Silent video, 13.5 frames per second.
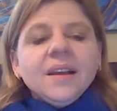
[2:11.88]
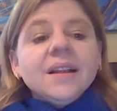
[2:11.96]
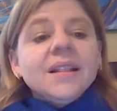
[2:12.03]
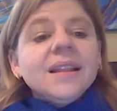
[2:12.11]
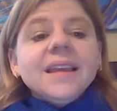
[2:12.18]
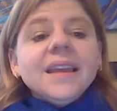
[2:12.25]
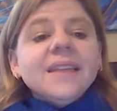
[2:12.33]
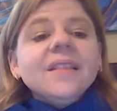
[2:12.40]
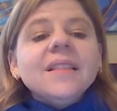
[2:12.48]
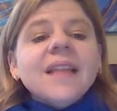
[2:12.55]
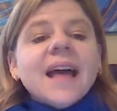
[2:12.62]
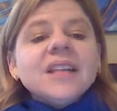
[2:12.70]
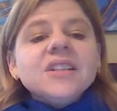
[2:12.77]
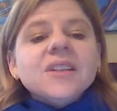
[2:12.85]
Clicking the
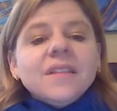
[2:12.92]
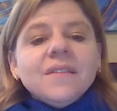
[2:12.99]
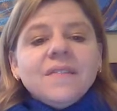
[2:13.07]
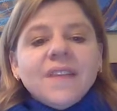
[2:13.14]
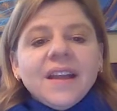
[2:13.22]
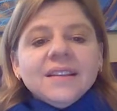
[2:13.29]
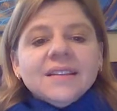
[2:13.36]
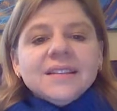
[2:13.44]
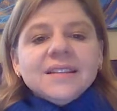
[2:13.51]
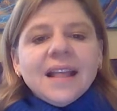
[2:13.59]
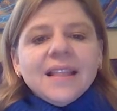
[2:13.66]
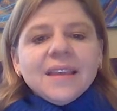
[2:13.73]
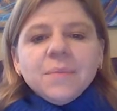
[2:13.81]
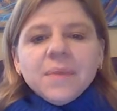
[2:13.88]
latch on the fence,
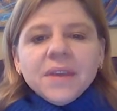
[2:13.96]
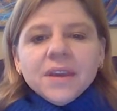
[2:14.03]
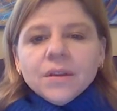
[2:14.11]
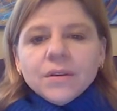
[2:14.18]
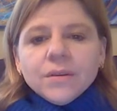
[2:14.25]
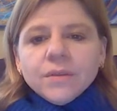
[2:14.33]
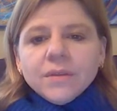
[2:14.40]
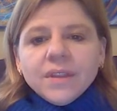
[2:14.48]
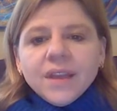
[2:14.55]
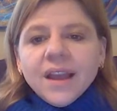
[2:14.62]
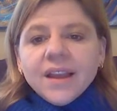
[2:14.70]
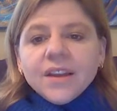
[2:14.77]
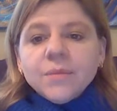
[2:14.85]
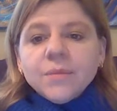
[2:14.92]
Sally peered through the
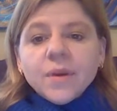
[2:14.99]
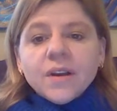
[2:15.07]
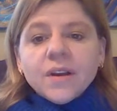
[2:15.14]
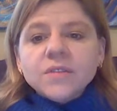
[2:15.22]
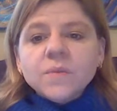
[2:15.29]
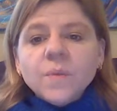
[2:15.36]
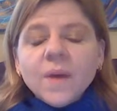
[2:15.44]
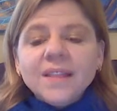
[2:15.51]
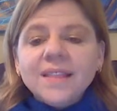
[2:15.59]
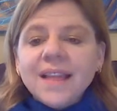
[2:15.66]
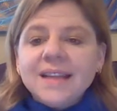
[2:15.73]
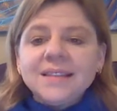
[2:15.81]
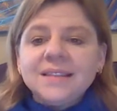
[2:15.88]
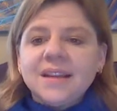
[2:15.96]
iron bars one
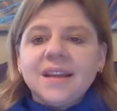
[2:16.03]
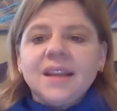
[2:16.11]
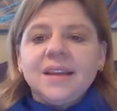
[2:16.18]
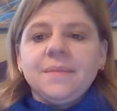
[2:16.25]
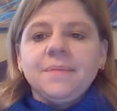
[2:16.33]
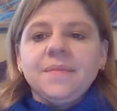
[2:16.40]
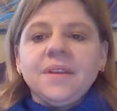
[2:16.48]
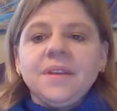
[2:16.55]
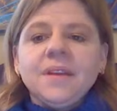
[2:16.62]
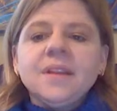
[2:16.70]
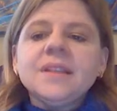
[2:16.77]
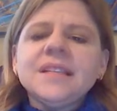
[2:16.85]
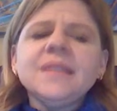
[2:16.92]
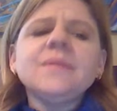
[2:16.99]
last time.
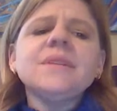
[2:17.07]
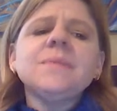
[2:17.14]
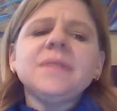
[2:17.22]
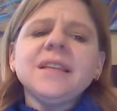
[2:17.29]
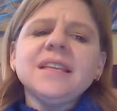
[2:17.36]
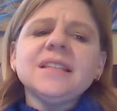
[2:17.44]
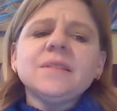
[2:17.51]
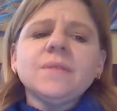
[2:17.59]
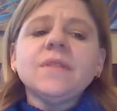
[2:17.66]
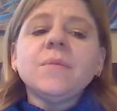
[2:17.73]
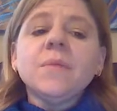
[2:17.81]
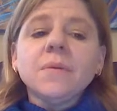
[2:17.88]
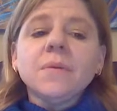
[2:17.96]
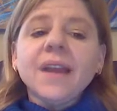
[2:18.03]
She was pleased with the
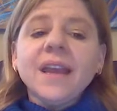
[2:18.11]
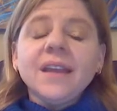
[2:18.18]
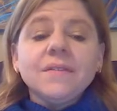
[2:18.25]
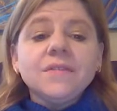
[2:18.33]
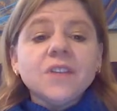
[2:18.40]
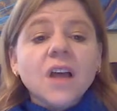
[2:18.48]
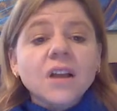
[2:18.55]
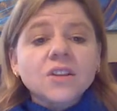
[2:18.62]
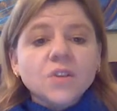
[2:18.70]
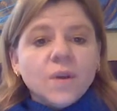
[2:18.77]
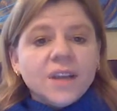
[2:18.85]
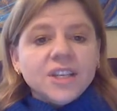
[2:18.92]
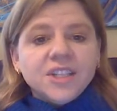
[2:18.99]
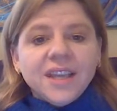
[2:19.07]
parade of dog
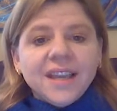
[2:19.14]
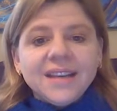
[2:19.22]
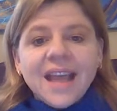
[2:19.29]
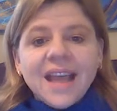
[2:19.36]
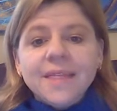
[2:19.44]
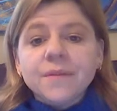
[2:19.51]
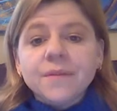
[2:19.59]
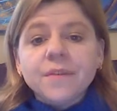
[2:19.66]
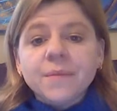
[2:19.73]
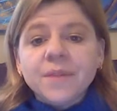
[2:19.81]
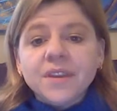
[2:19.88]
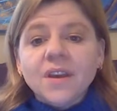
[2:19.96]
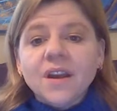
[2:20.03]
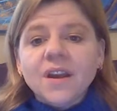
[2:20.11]
toys she had gathered from
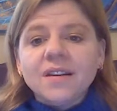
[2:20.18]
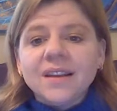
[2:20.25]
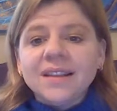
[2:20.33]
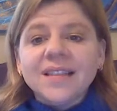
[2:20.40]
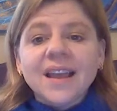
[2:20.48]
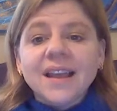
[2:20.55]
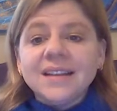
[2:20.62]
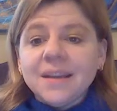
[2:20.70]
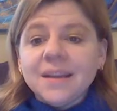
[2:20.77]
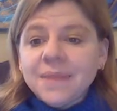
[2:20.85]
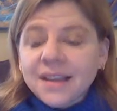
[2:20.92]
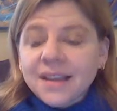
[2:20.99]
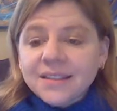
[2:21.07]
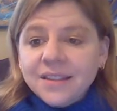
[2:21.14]
the yard and lined up
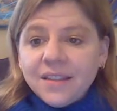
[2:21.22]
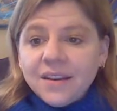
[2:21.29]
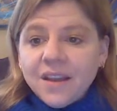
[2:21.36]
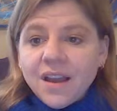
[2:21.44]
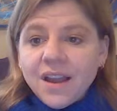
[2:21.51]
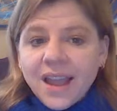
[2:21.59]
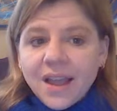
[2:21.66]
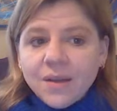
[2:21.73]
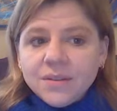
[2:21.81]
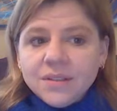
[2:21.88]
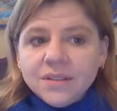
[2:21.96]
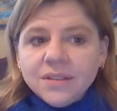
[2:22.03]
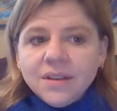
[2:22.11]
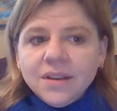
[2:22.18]
next to the doghouse.